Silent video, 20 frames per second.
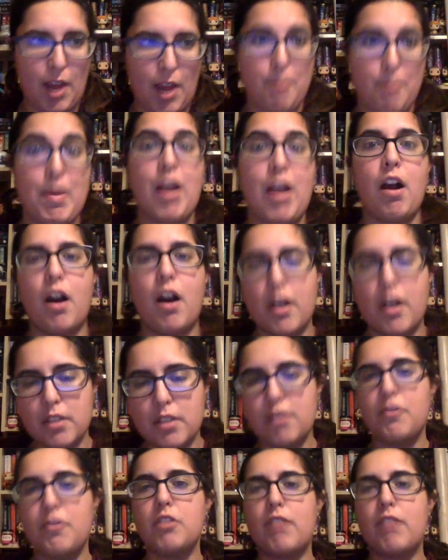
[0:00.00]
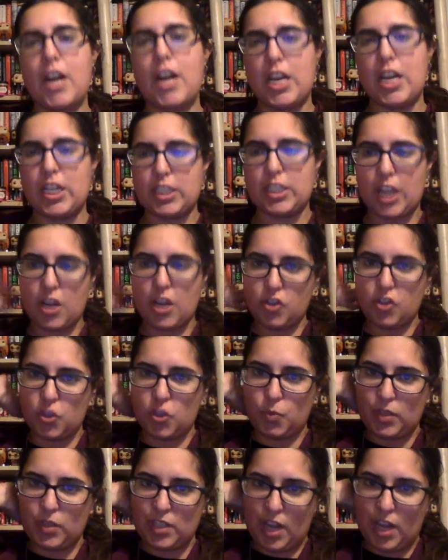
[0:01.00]
And because of the writing style
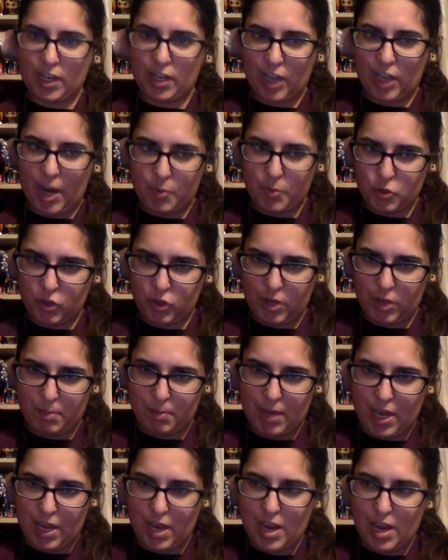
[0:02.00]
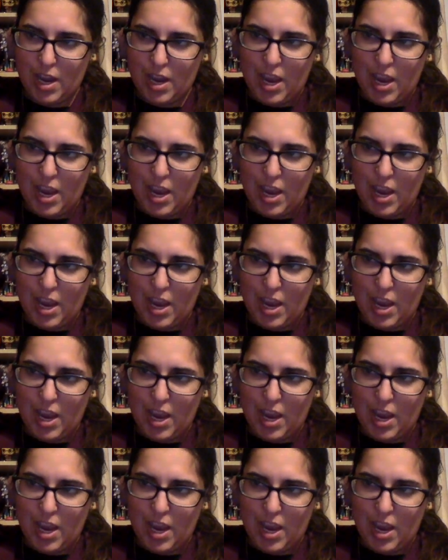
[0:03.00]
just was not capturing me,